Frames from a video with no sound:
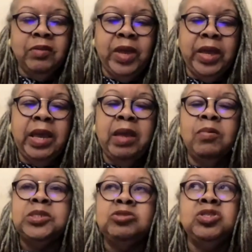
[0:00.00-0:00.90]
Vega, it
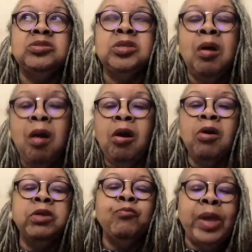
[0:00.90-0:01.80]
was just
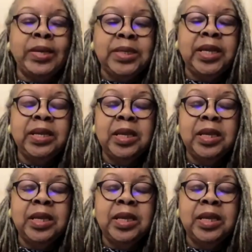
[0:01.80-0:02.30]
heartrending